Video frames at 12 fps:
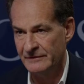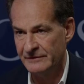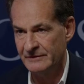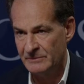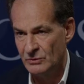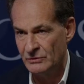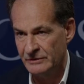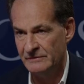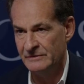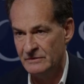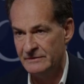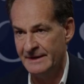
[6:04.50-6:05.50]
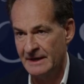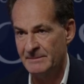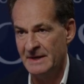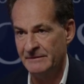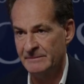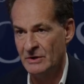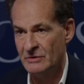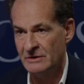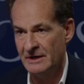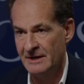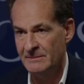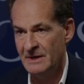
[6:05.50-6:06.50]
and supportive to TechMet's
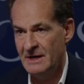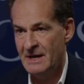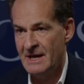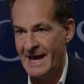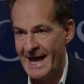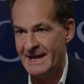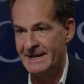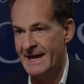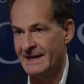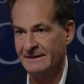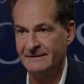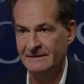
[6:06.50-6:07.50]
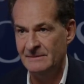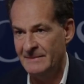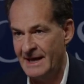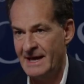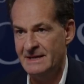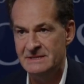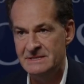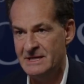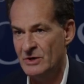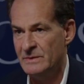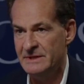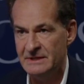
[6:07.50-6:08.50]
program, and Exim and
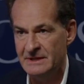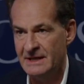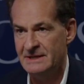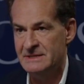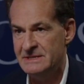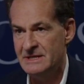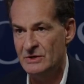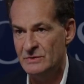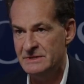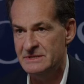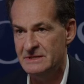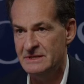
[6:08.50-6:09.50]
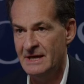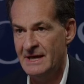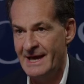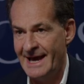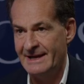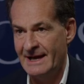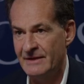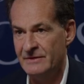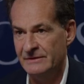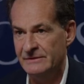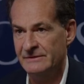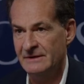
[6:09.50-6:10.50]
DOE and DOD and
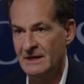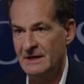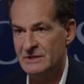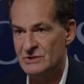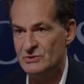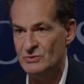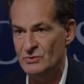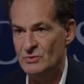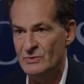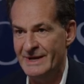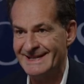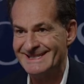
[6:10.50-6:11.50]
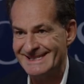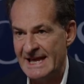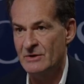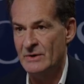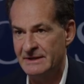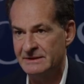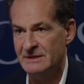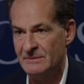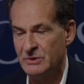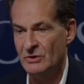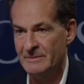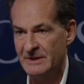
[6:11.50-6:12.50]
others to accelerate the
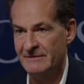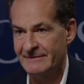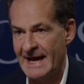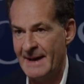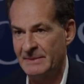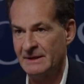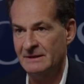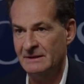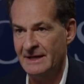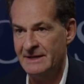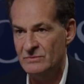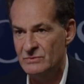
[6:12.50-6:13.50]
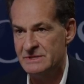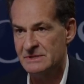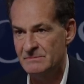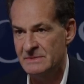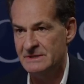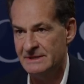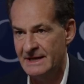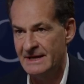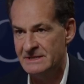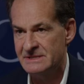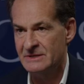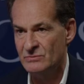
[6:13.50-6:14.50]
deployment of capital and risk
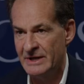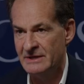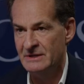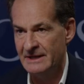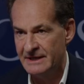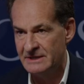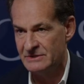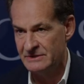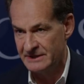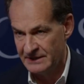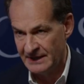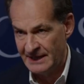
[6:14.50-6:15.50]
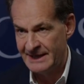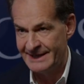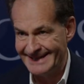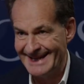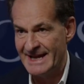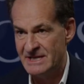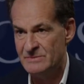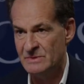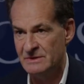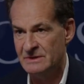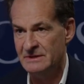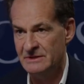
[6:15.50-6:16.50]
mitigating regulatory
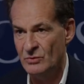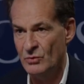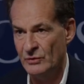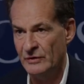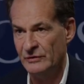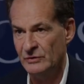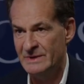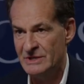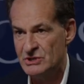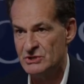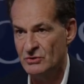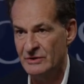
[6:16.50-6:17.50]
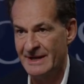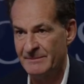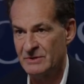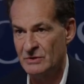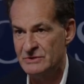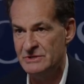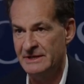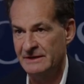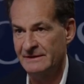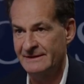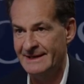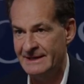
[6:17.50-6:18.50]
engagement in order to ensure that
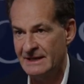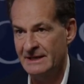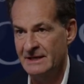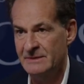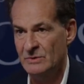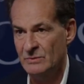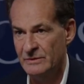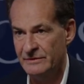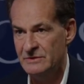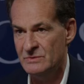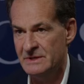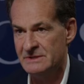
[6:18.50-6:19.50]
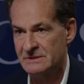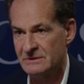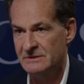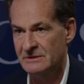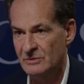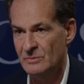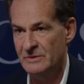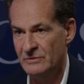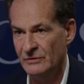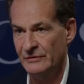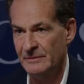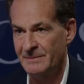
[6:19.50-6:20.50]
projects in alignment with US critical
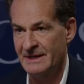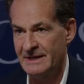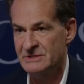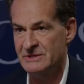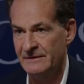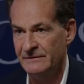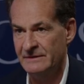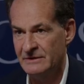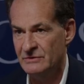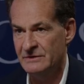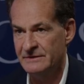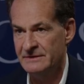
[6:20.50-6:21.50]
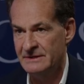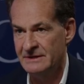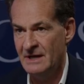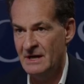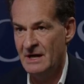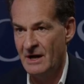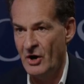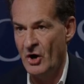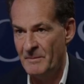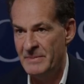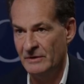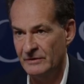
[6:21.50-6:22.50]
mineral supply chain security
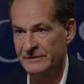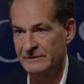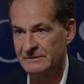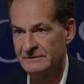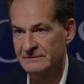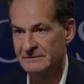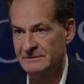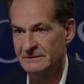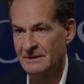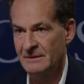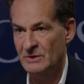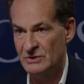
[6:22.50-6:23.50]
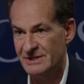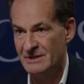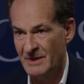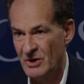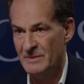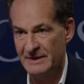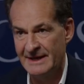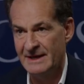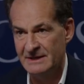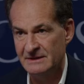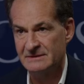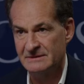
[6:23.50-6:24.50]
are built. Because at the moment,
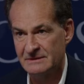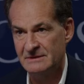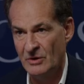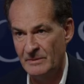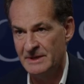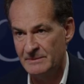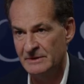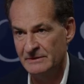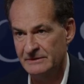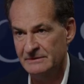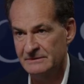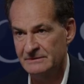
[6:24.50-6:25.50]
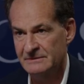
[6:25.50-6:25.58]
they're not being built.